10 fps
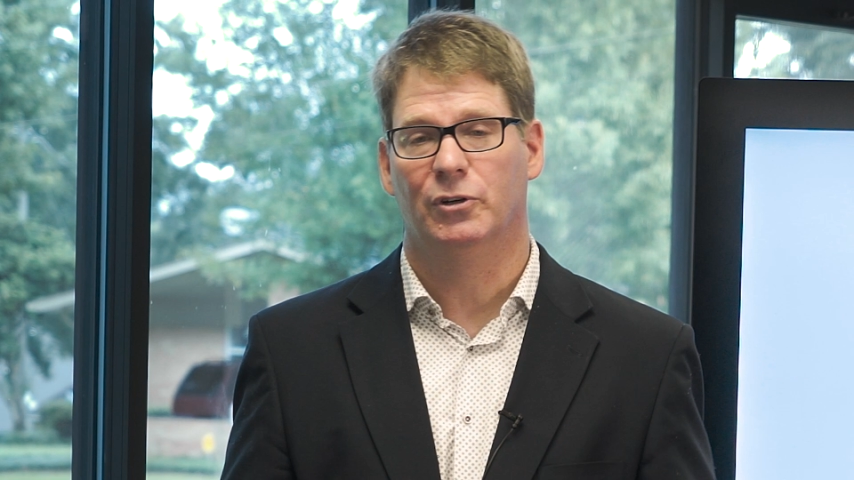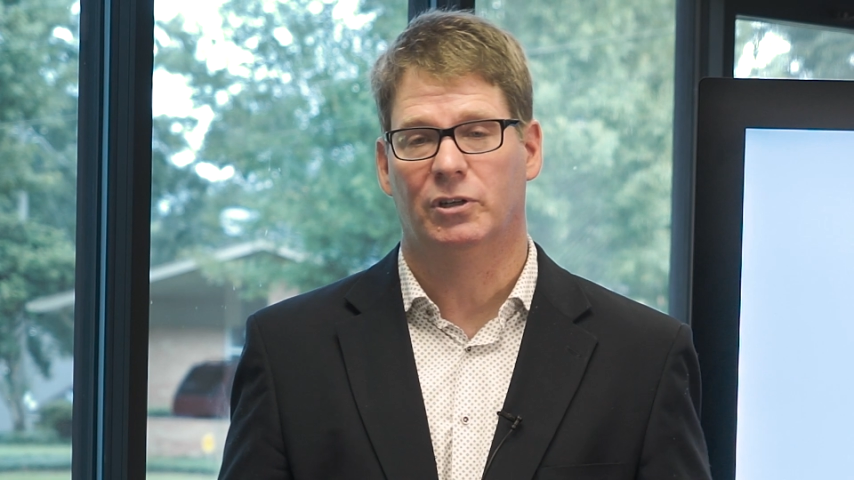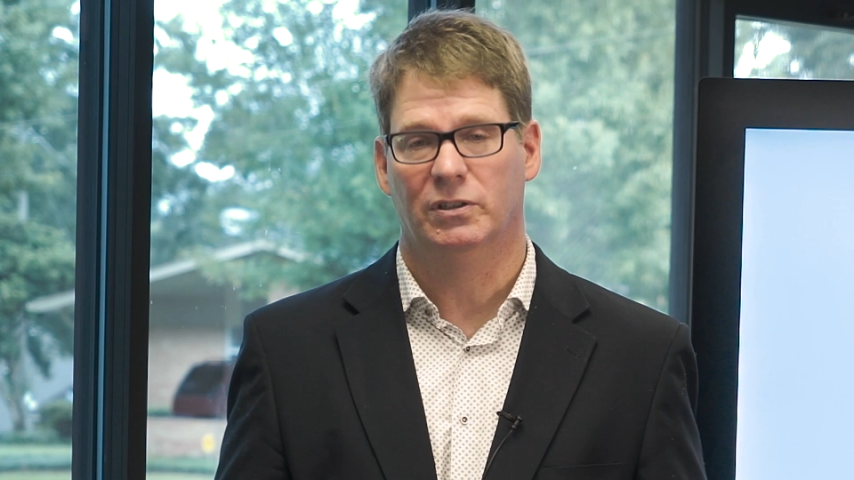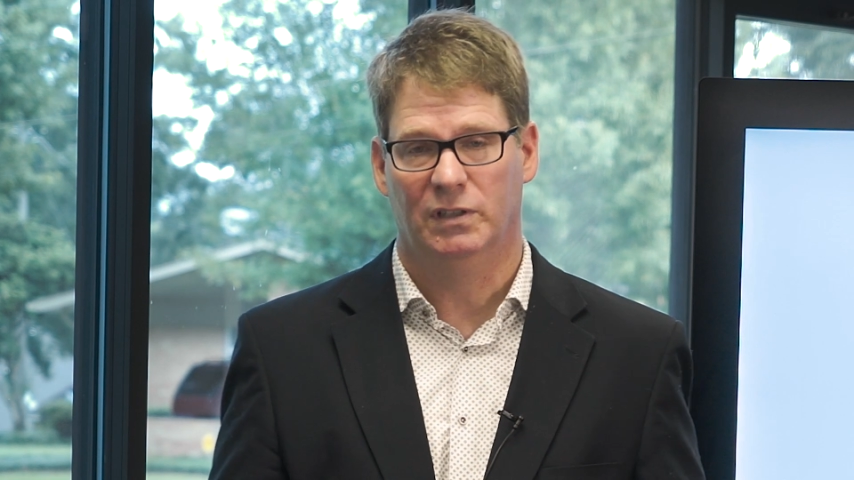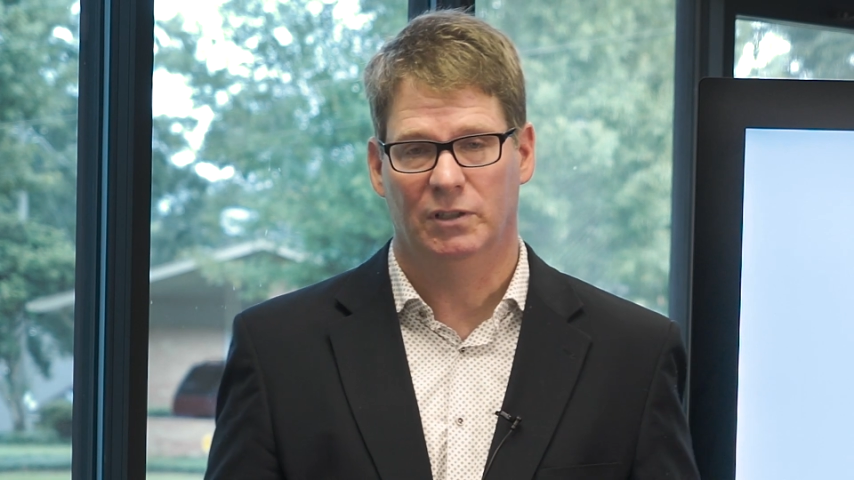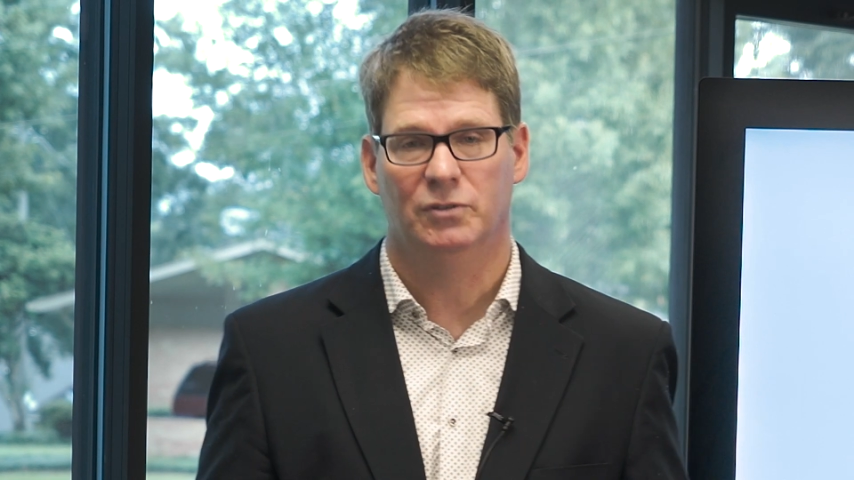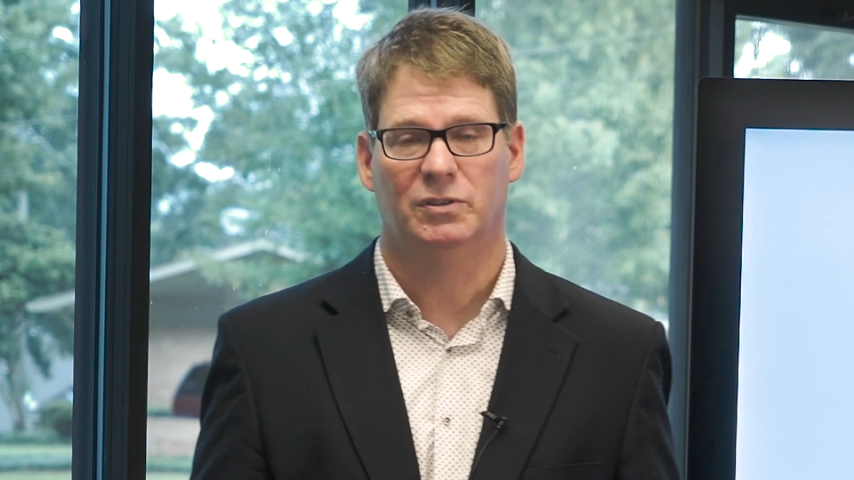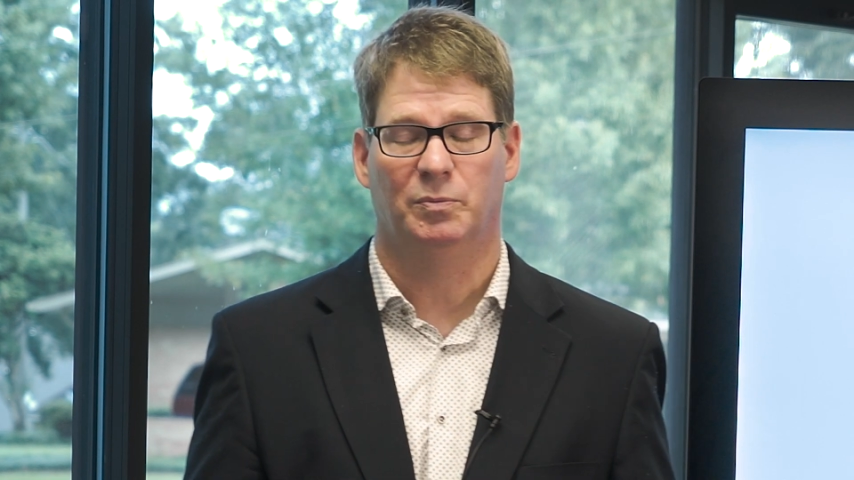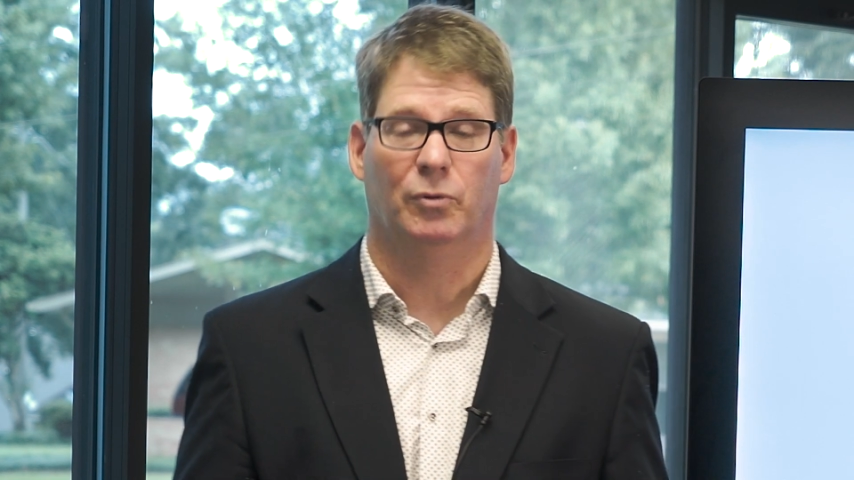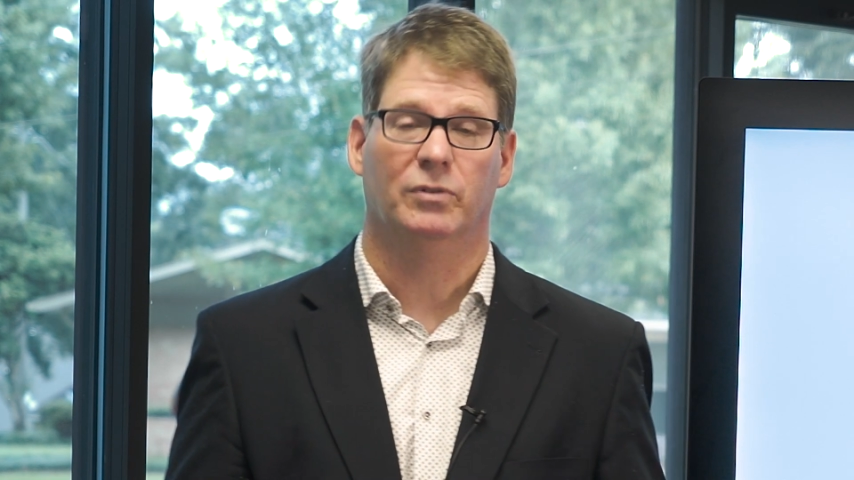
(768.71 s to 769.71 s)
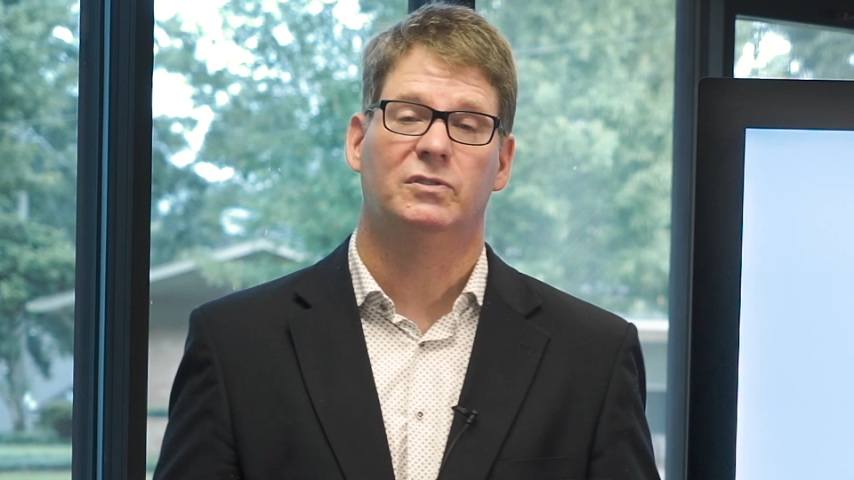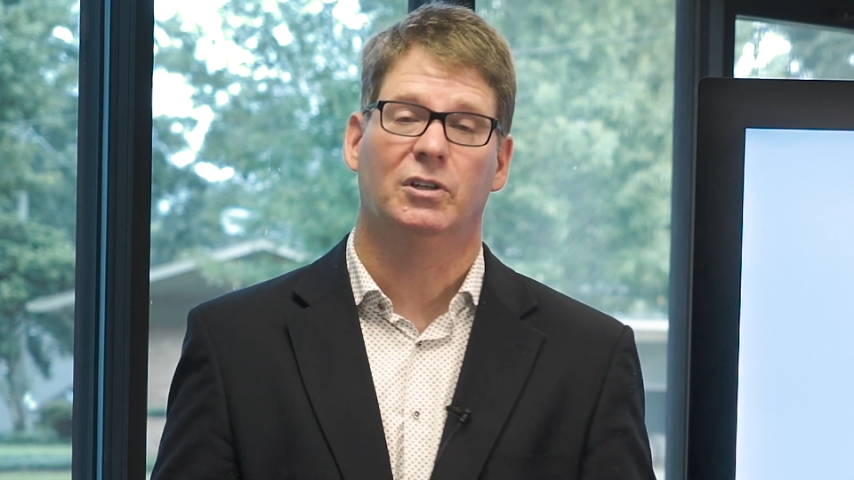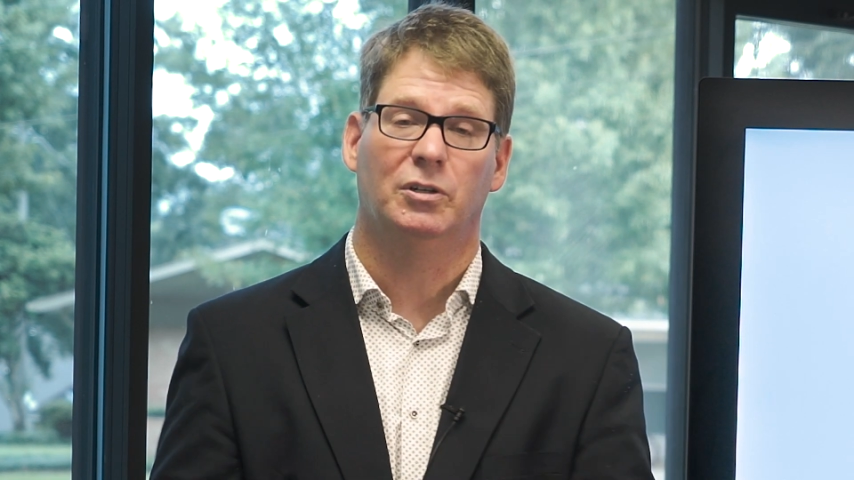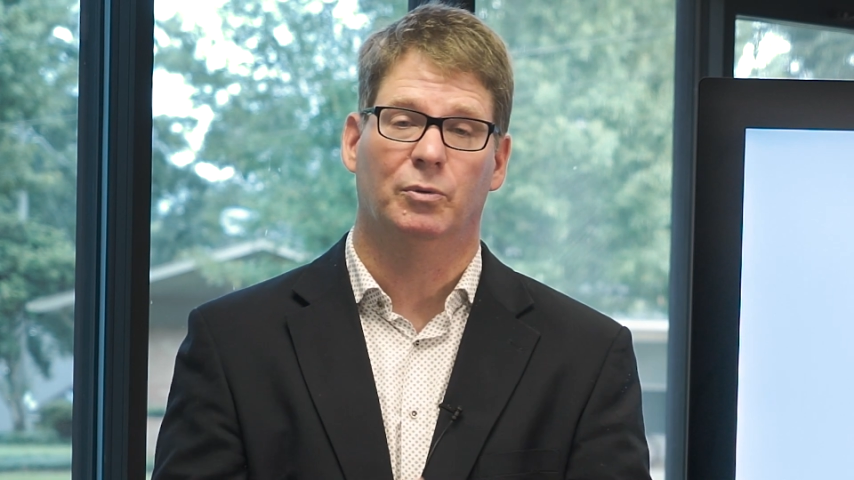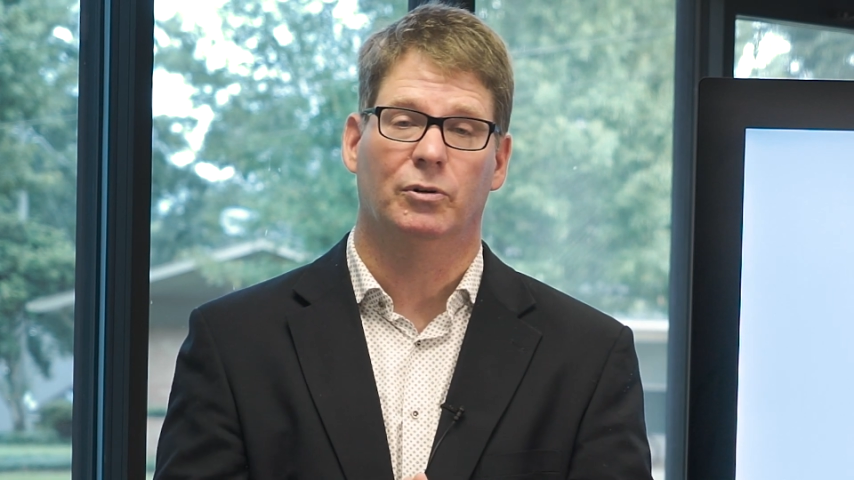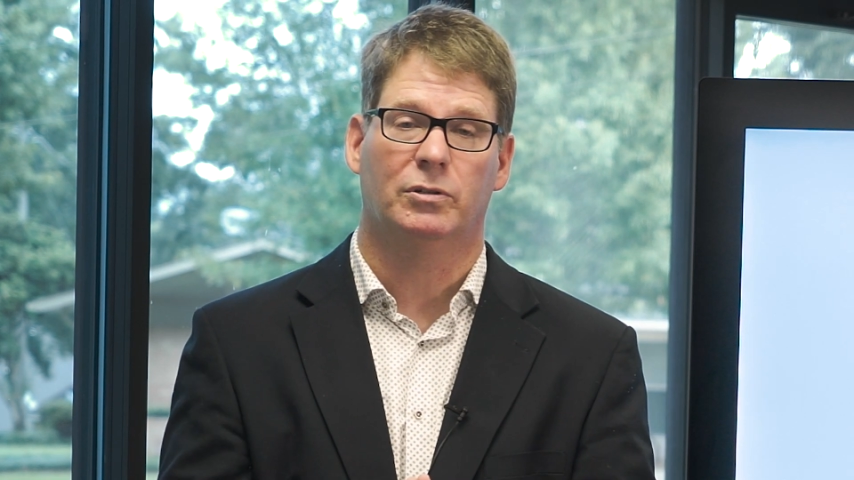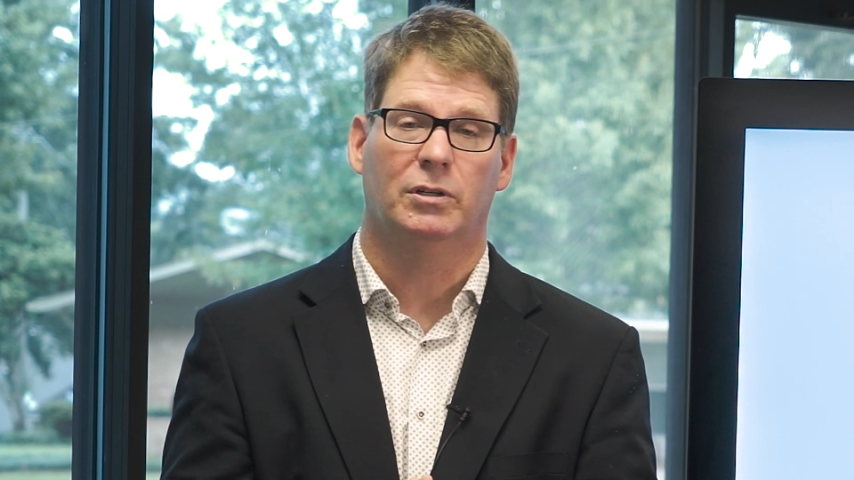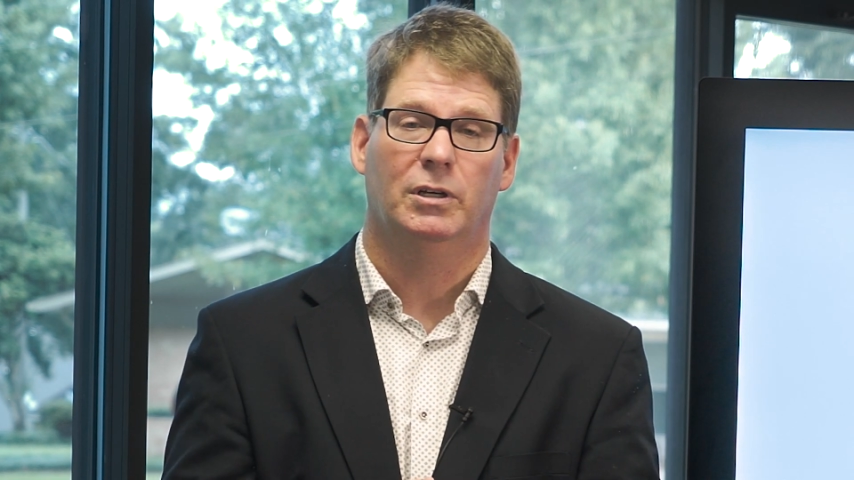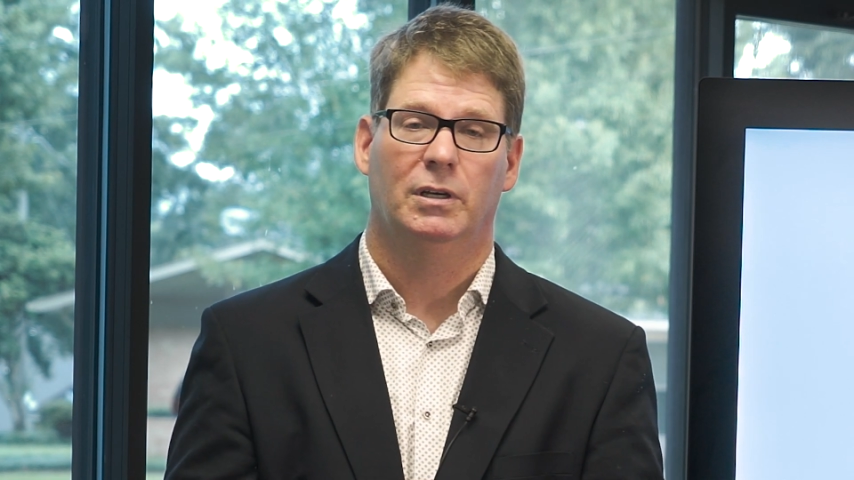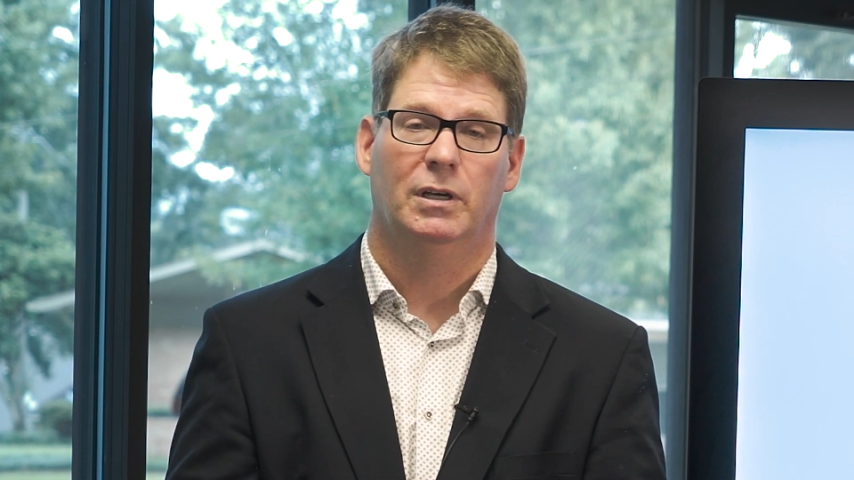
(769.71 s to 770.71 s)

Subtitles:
your continued support of Sunnybrook